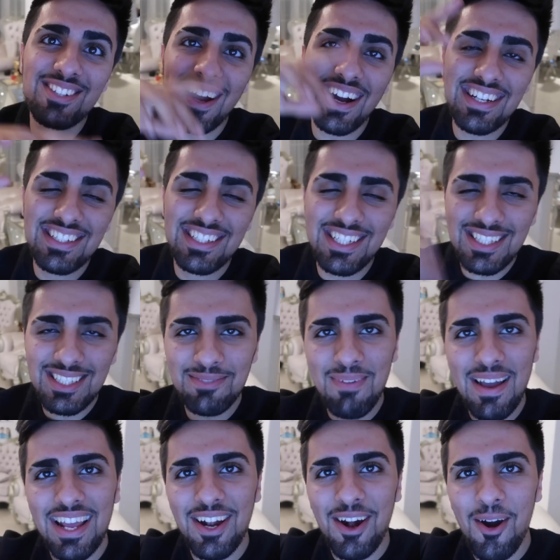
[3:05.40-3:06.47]
So I just
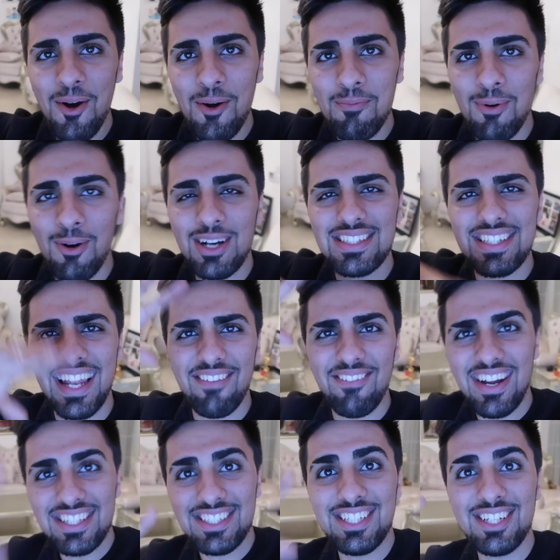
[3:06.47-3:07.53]
made it home, boys, and I've
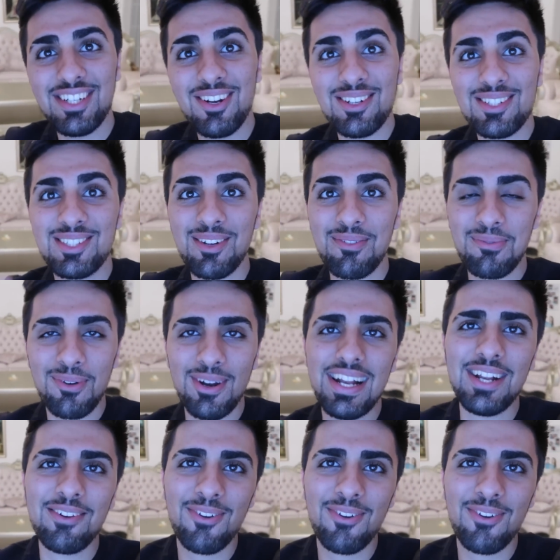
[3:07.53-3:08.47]
actually got some really,